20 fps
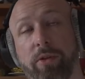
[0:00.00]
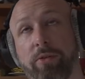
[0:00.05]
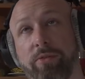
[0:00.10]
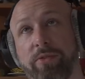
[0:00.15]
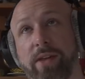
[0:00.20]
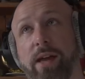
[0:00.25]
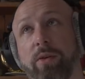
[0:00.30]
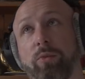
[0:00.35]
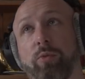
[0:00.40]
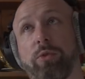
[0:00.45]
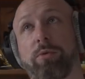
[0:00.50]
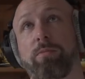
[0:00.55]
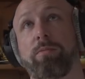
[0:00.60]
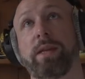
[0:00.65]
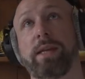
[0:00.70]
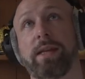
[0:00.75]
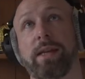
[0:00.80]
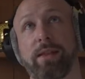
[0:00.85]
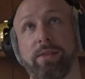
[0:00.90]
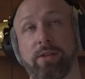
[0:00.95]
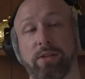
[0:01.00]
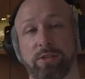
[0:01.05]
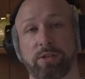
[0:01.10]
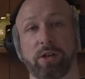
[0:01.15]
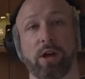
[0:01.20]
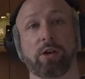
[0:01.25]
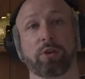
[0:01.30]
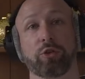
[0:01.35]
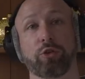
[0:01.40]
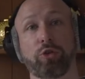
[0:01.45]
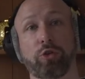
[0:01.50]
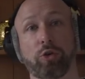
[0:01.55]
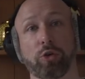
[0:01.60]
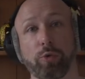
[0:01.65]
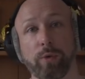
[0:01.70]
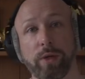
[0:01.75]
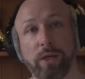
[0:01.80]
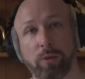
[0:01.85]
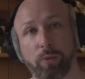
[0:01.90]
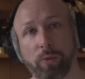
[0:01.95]
of that would be in their song
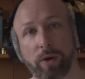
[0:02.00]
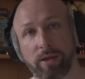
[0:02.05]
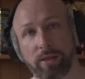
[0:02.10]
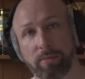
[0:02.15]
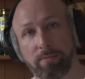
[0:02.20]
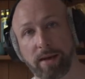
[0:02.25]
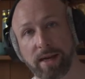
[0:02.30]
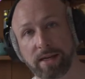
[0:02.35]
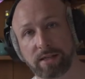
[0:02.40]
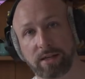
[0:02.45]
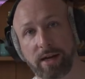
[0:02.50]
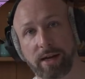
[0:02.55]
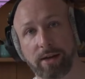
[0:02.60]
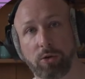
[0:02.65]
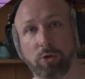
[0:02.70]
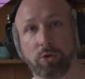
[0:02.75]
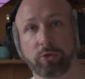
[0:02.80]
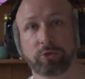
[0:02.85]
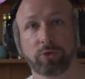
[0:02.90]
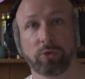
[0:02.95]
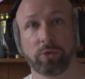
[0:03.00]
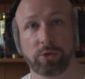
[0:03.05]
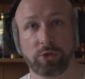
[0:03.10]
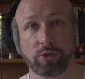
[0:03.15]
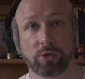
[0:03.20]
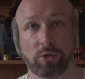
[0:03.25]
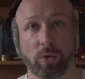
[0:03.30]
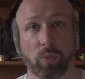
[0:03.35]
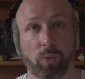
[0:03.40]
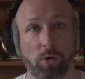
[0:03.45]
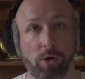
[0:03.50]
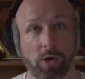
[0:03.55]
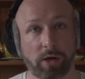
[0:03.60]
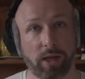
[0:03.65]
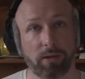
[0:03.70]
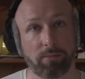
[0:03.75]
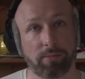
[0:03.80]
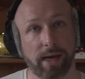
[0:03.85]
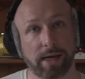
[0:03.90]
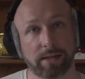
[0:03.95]
Gooey, where the bass line also is just a
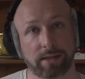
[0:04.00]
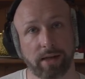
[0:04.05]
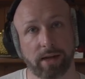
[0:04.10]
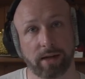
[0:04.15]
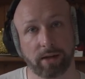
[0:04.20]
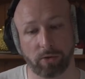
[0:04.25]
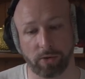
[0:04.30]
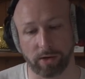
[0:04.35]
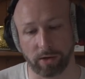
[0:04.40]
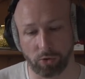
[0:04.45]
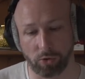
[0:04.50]
walking bass line going